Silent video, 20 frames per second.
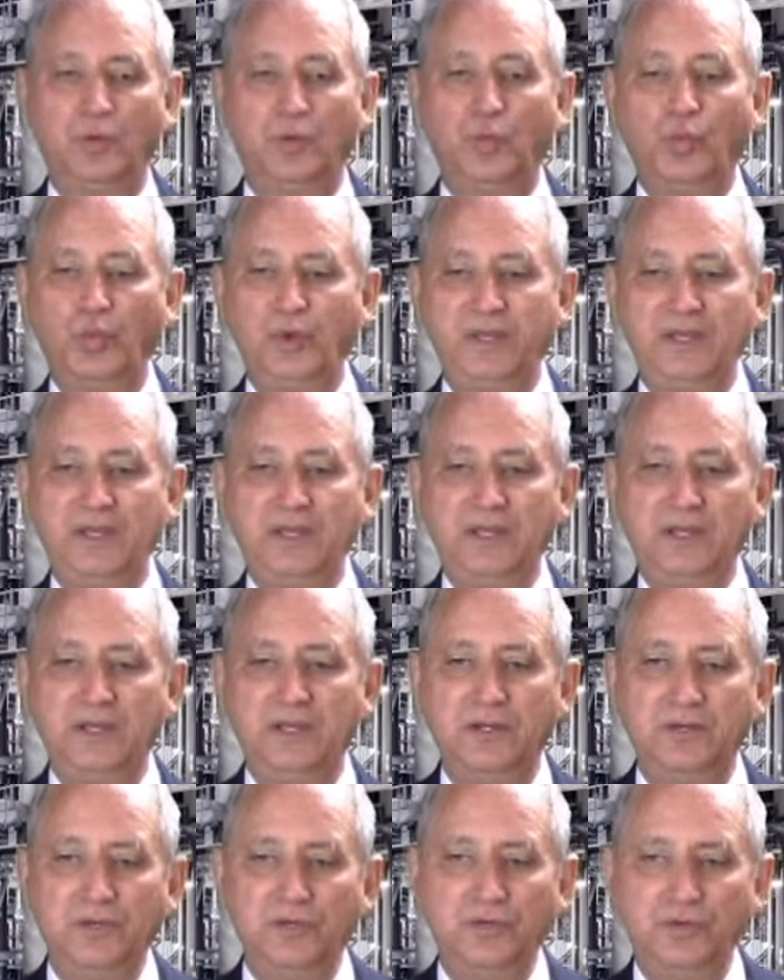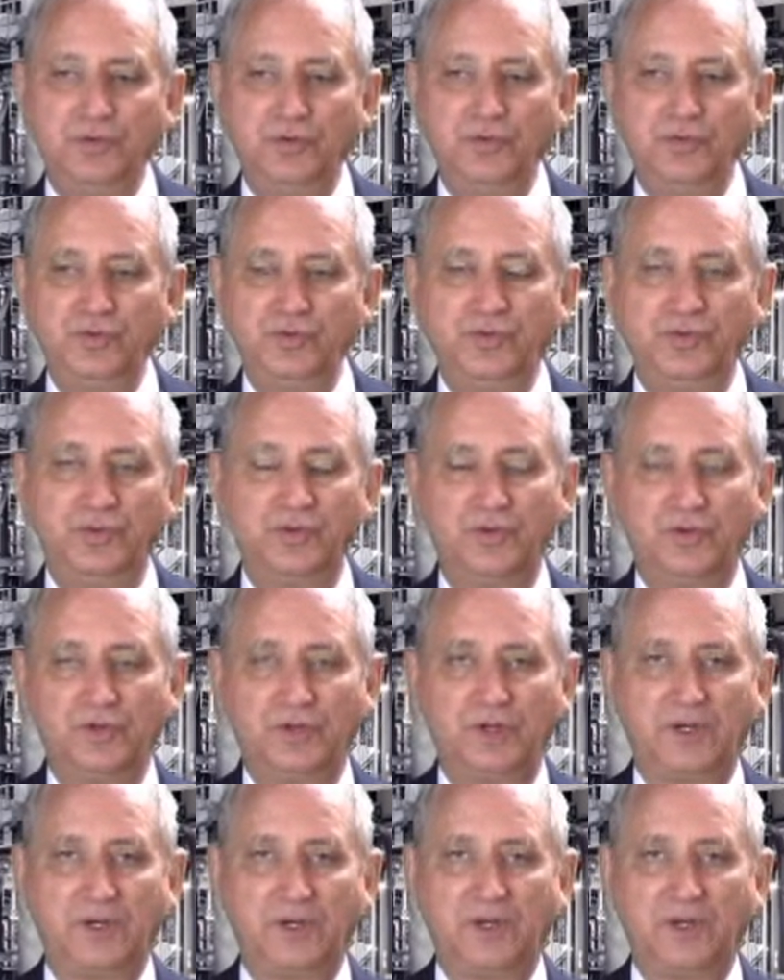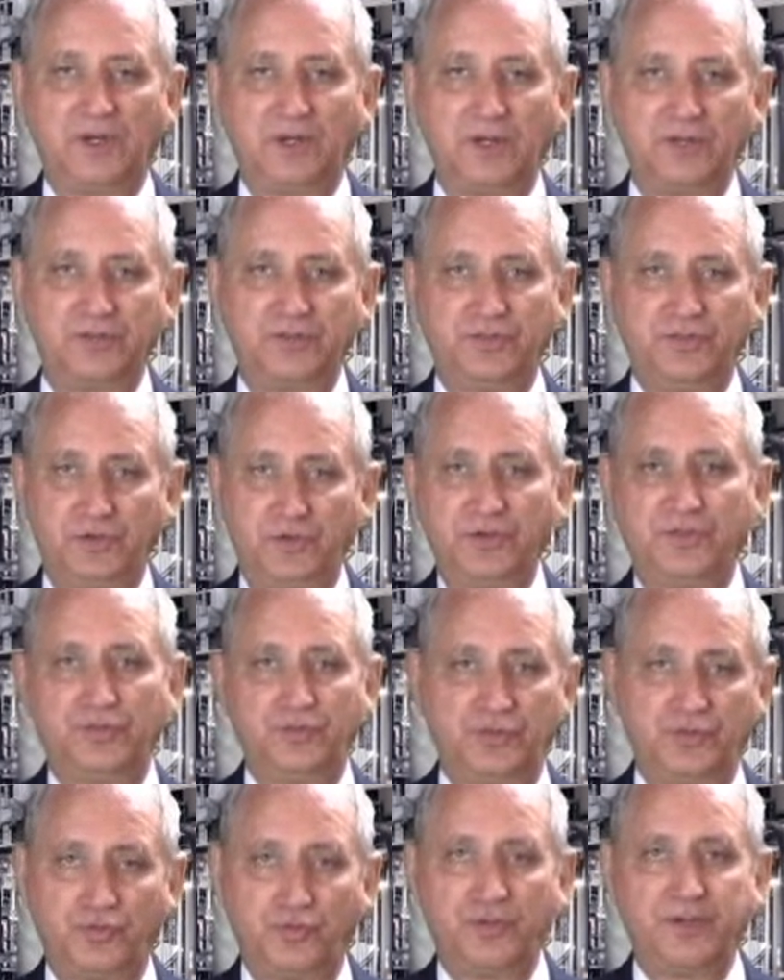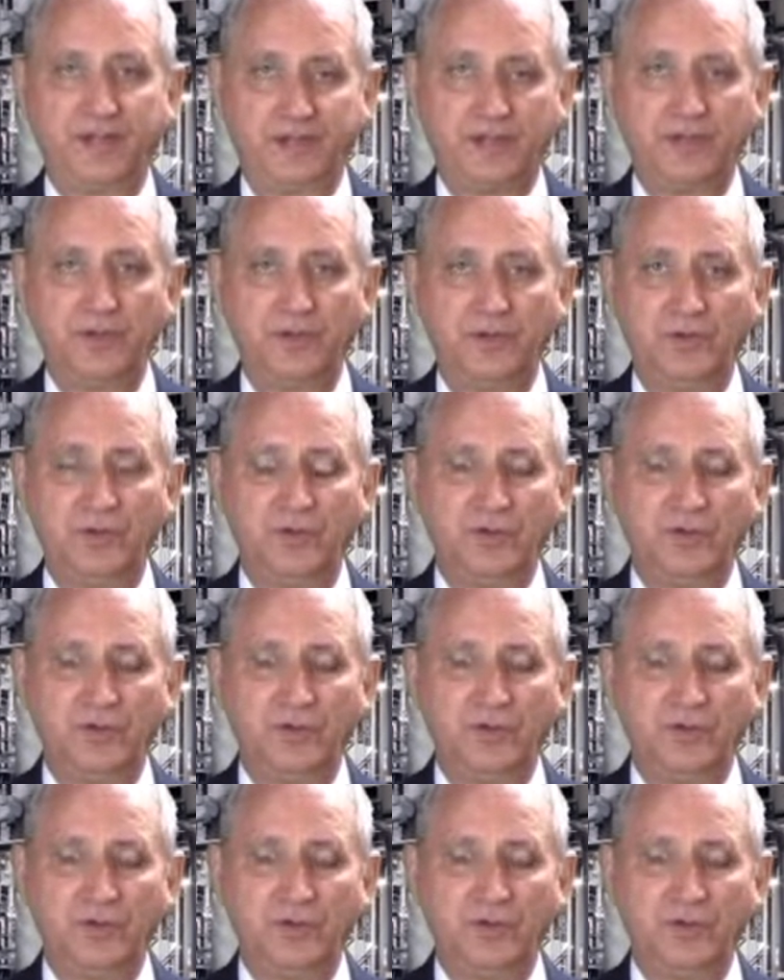We use a secret trick